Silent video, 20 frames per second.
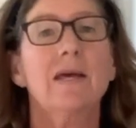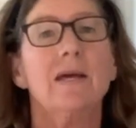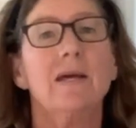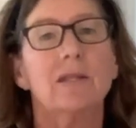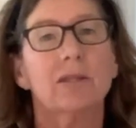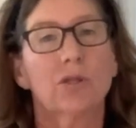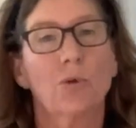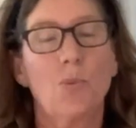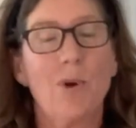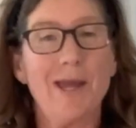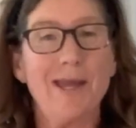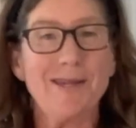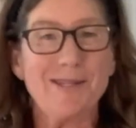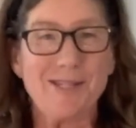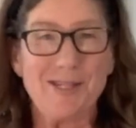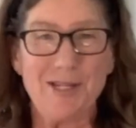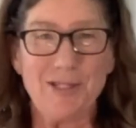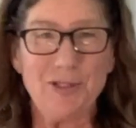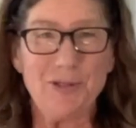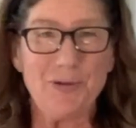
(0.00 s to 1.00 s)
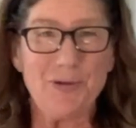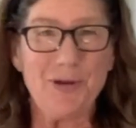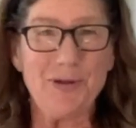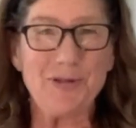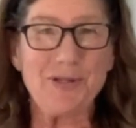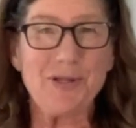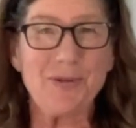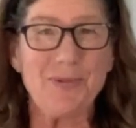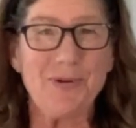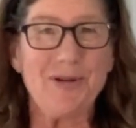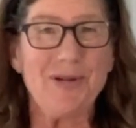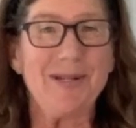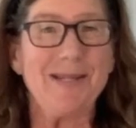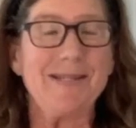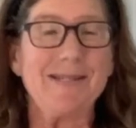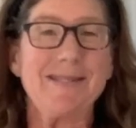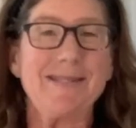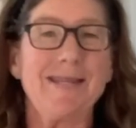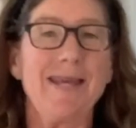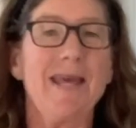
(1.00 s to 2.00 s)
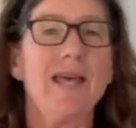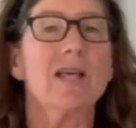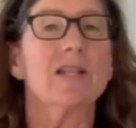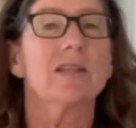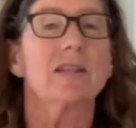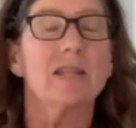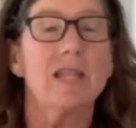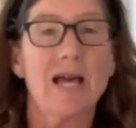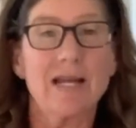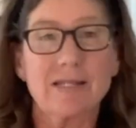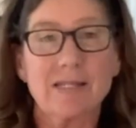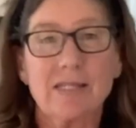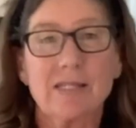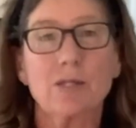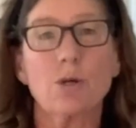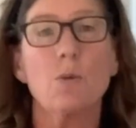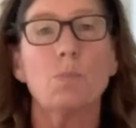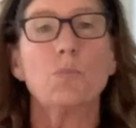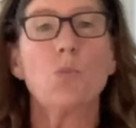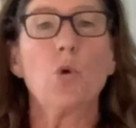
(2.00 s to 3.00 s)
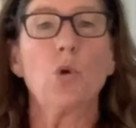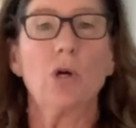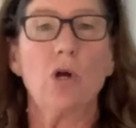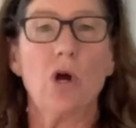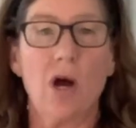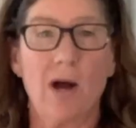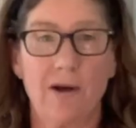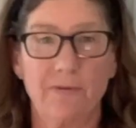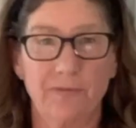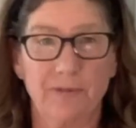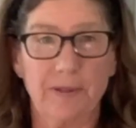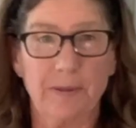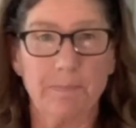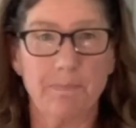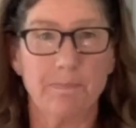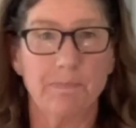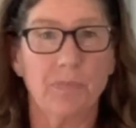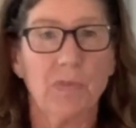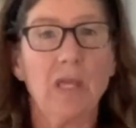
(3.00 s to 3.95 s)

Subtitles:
The way essential oils work is less, more often.